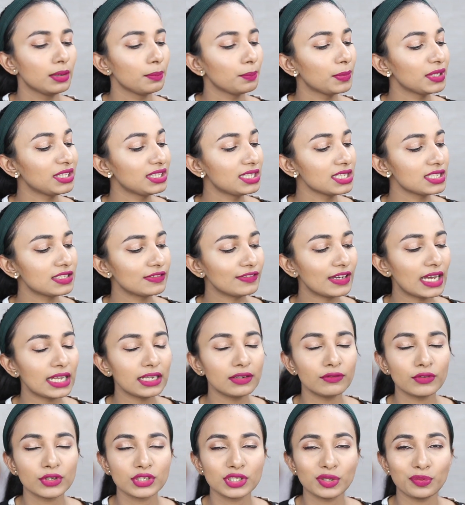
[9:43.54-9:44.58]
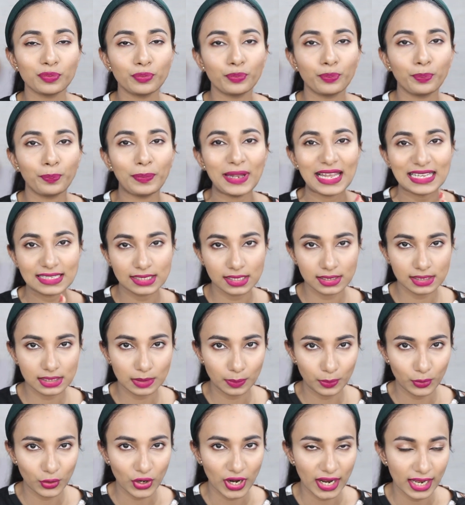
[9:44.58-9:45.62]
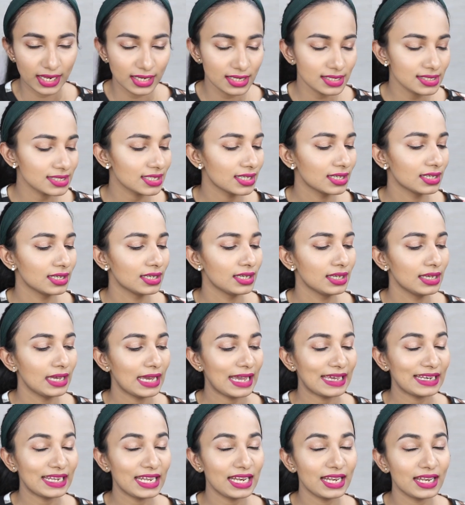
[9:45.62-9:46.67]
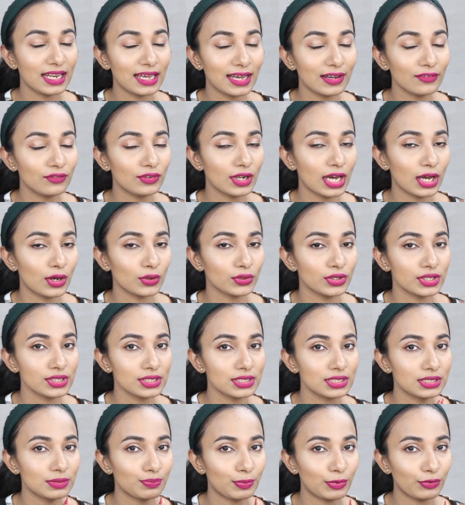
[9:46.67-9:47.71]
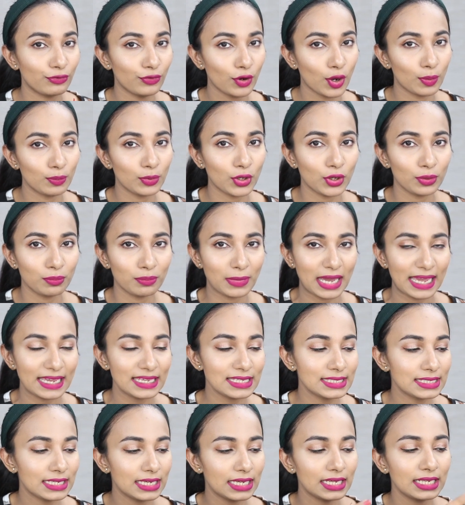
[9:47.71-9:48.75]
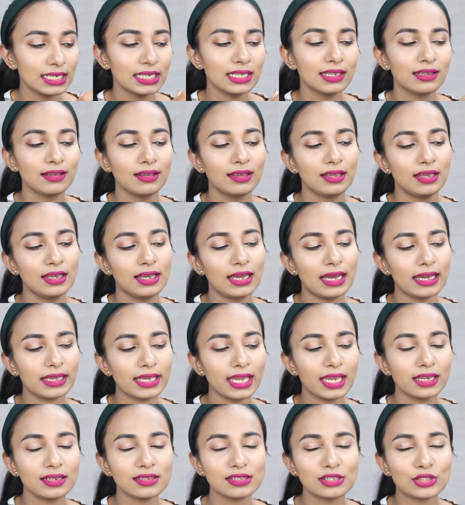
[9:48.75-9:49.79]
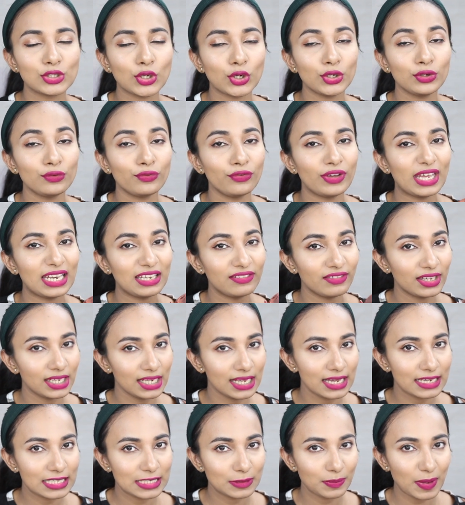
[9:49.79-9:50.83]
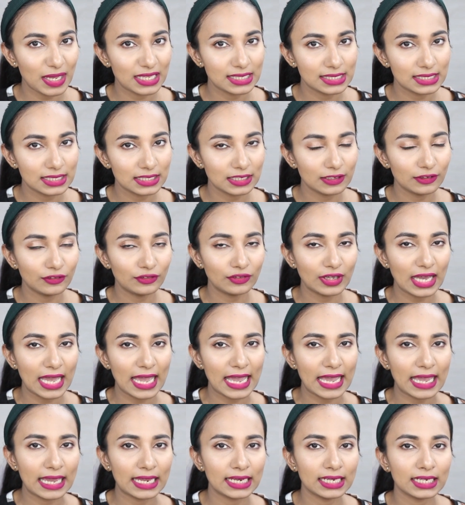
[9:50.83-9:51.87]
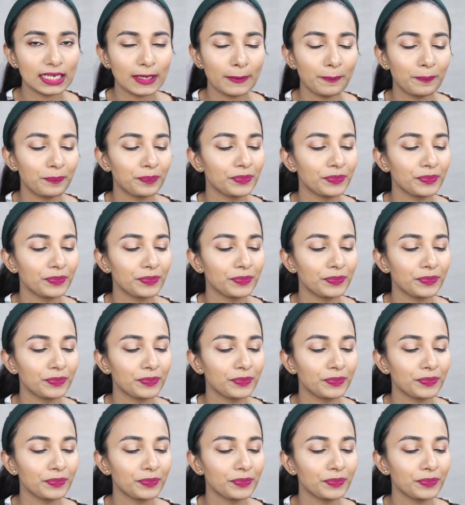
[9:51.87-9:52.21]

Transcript: But this one was a pleasant surprise, and I loved how this performed on my skin. Again, it's not very expensive, and